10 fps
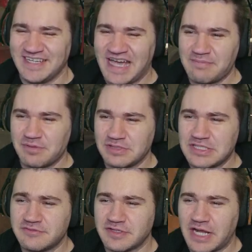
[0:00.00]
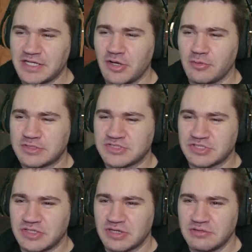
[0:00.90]
I believe it. I know it's
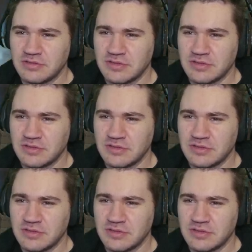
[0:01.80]
in there.